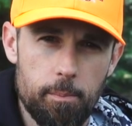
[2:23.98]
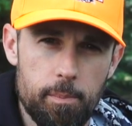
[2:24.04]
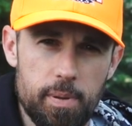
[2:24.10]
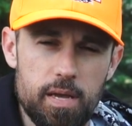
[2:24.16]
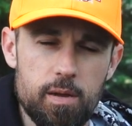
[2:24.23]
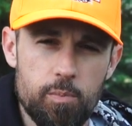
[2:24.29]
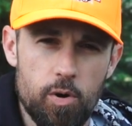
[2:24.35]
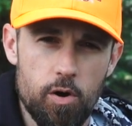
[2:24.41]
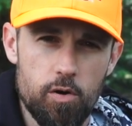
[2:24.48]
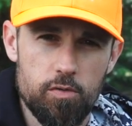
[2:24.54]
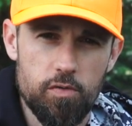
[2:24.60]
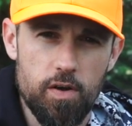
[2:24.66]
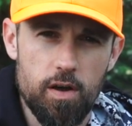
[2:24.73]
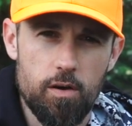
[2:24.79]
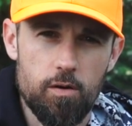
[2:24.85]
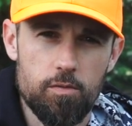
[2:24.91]
big
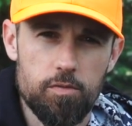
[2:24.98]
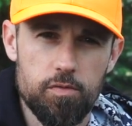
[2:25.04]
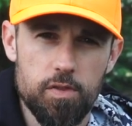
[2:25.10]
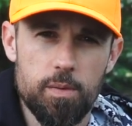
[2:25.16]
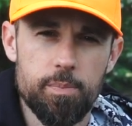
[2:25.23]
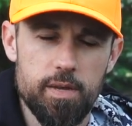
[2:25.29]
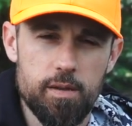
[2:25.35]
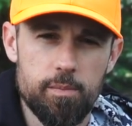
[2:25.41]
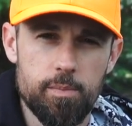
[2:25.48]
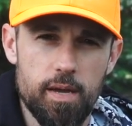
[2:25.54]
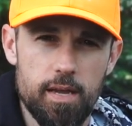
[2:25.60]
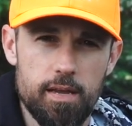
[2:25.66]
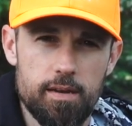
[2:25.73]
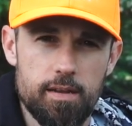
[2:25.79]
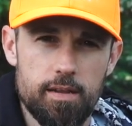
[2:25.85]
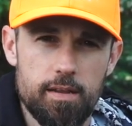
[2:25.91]
profile flipping
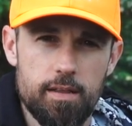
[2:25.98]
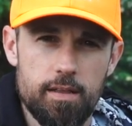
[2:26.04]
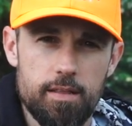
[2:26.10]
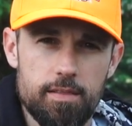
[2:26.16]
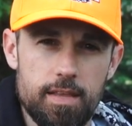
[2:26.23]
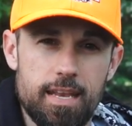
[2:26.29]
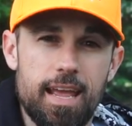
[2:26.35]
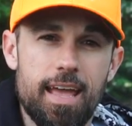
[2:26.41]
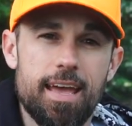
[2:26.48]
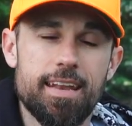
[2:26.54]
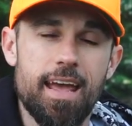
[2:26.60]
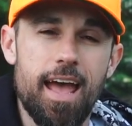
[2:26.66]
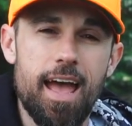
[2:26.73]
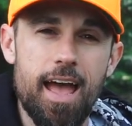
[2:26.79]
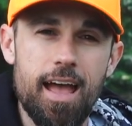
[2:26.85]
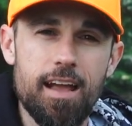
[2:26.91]
bait that had
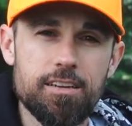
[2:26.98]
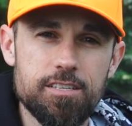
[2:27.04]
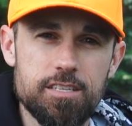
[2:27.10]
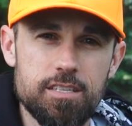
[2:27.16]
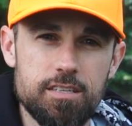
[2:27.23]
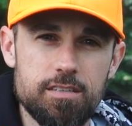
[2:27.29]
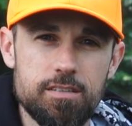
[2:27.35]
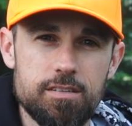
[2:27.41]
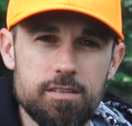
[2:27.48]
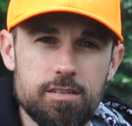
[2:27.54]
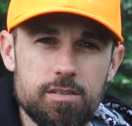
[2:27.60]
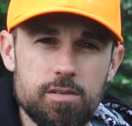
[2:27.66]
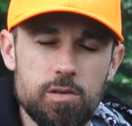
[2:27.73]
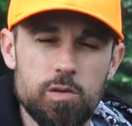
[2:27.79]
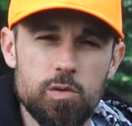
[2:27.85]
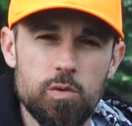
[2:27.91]
action
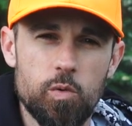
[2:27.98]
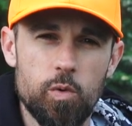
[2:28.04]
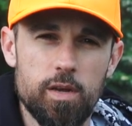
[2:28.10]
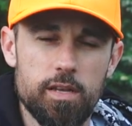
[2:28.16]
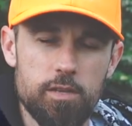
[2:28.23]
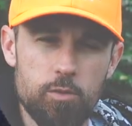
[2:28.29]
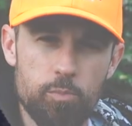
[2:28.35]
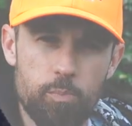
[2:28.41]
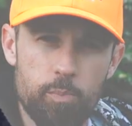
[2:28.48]
when you